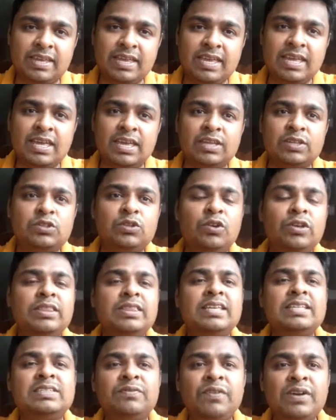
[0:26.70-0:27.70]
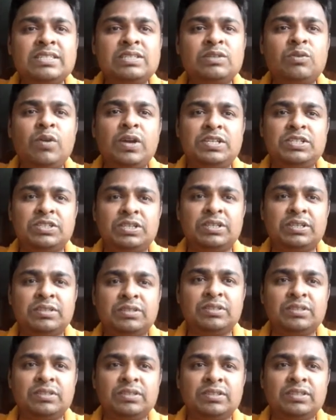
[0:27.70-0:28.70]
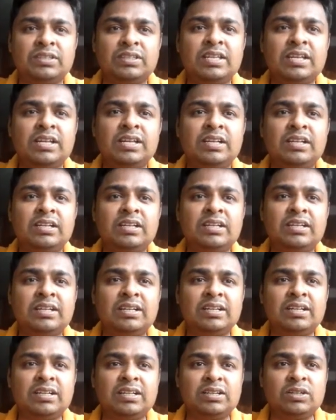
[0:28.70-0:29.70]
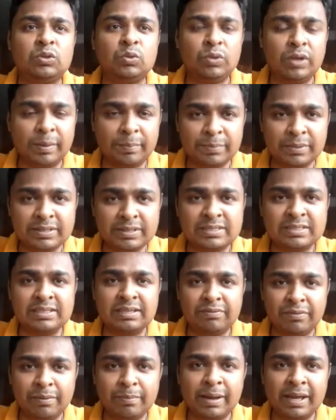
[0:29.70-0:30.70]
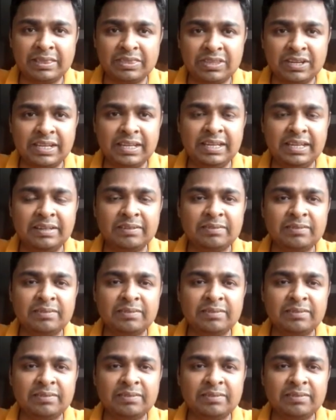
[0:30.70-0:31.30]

So in this first question, the two numbers differ by 3